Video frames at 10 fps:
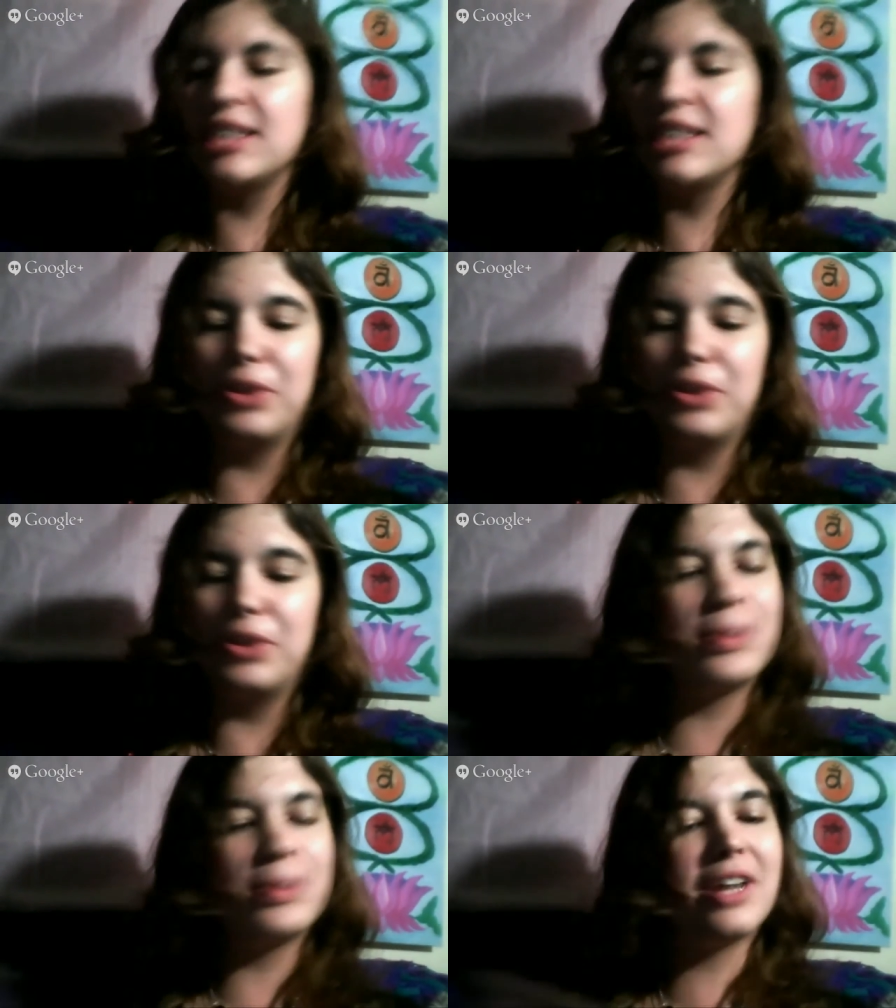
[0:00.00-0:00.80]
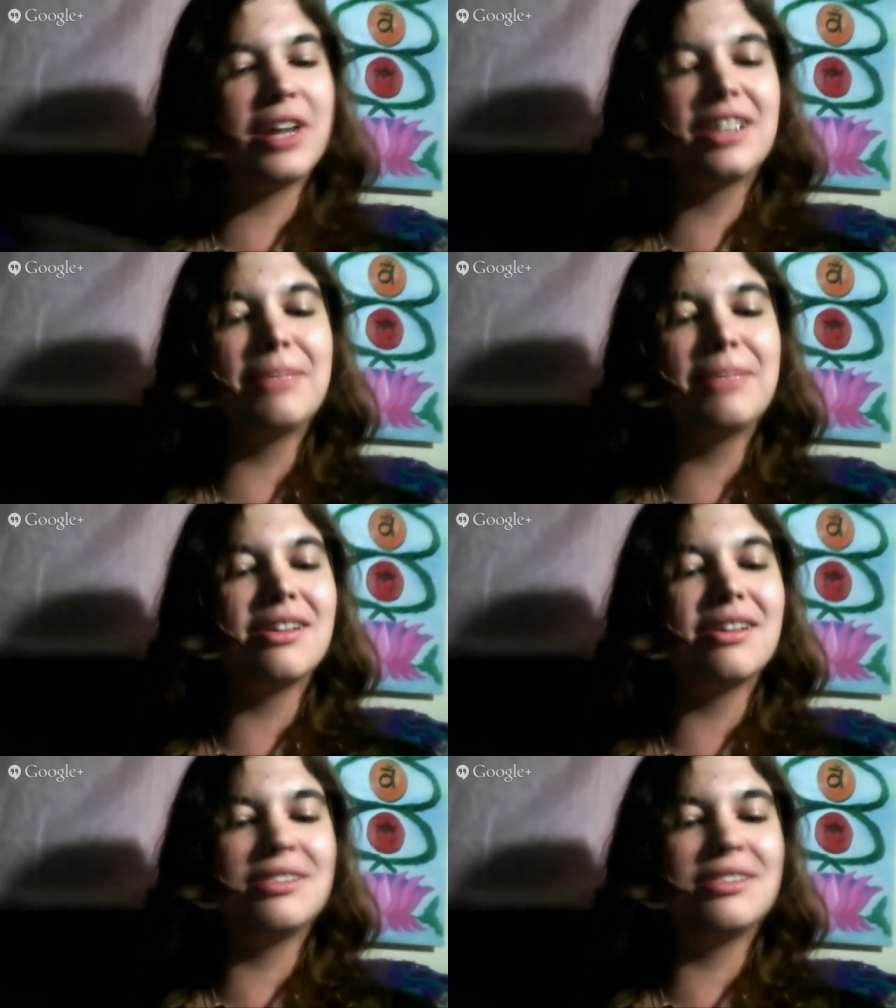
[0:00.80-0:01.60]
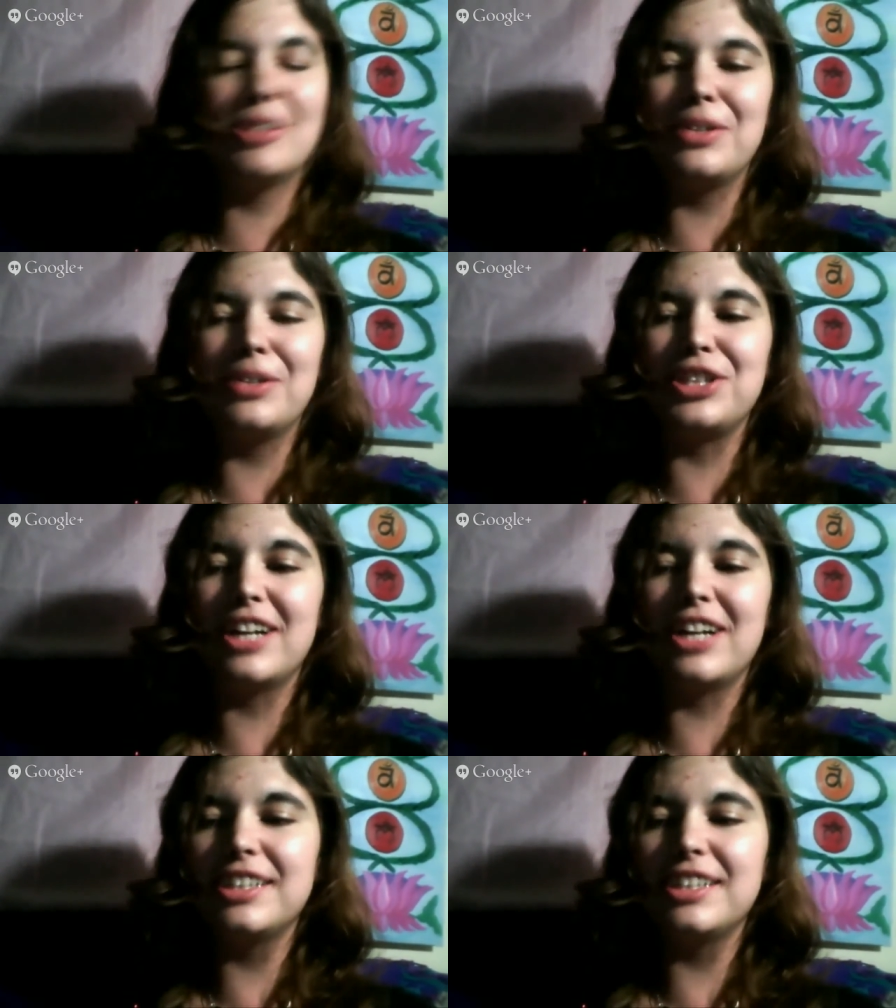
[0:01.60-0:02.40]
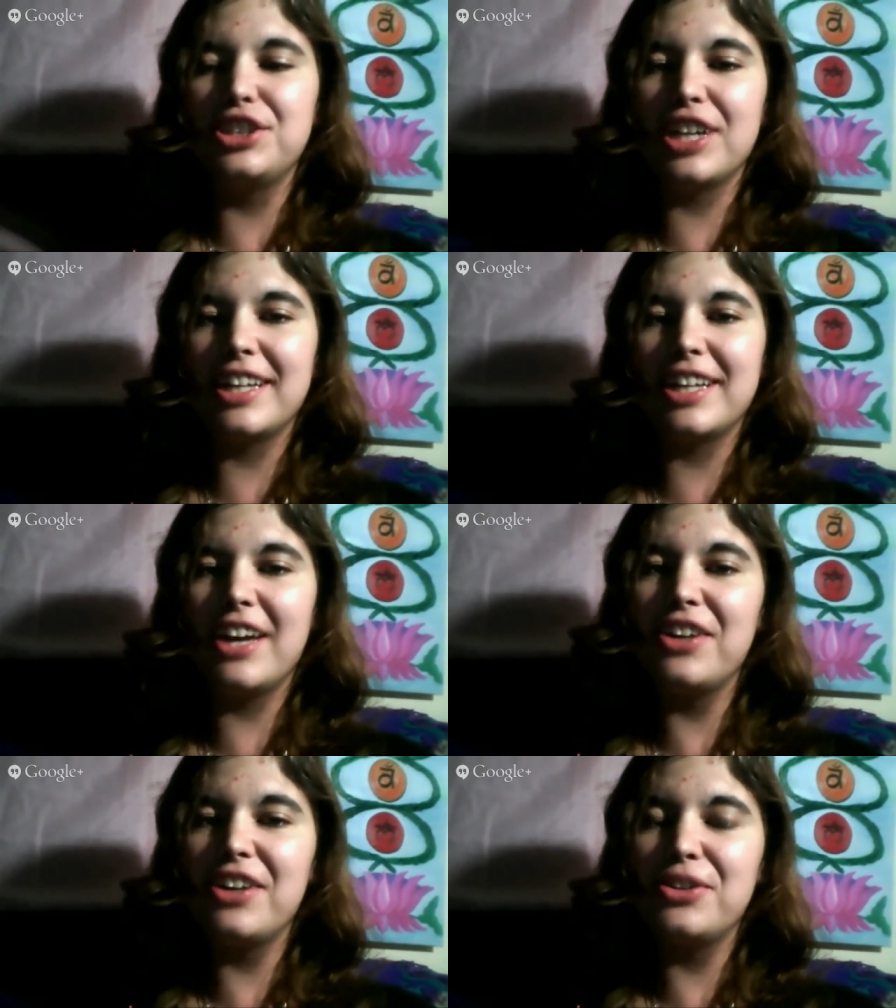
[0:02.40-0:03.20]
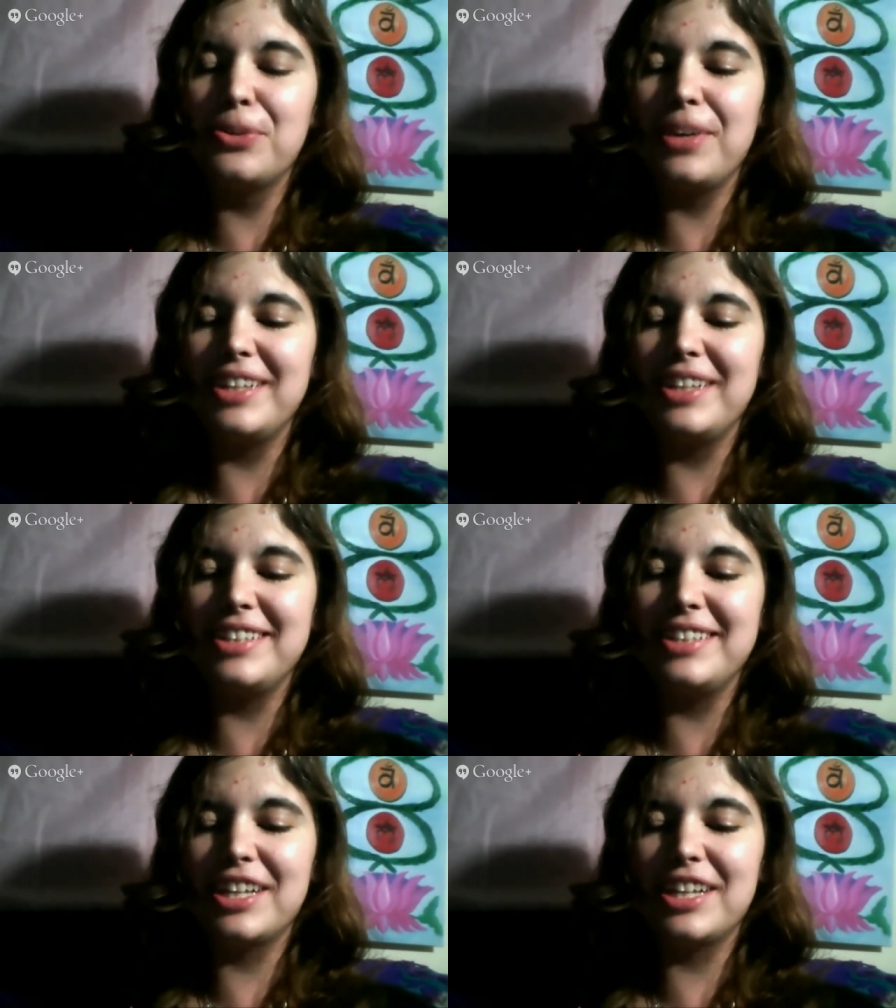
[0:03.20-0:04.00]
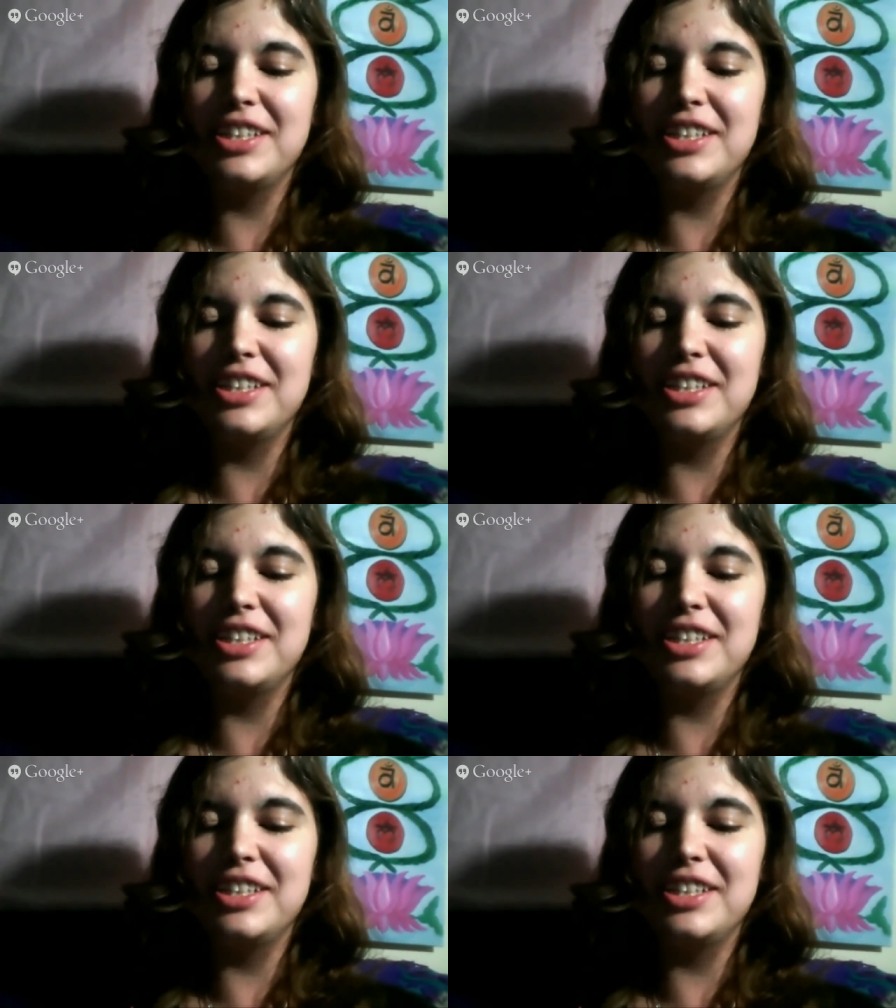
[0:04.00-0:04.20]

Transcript: If you don't know what we're talking about, you don't know what a chakra is, check it out under the what is section.